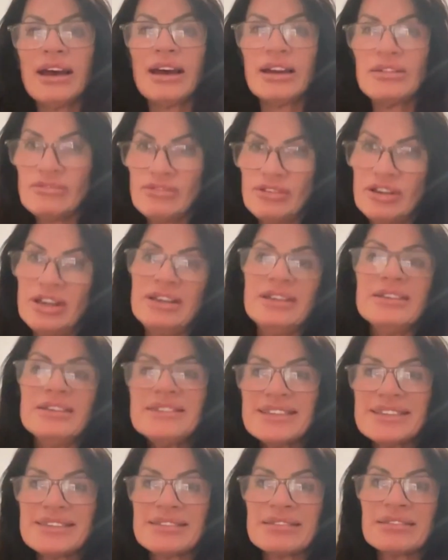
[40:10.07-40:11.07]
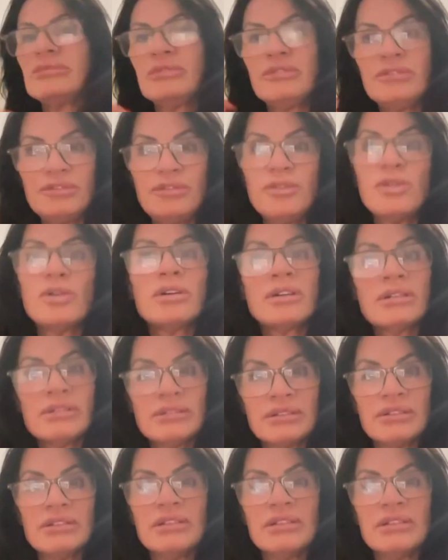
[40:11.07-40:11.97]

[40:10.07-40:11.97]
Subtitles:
and reads for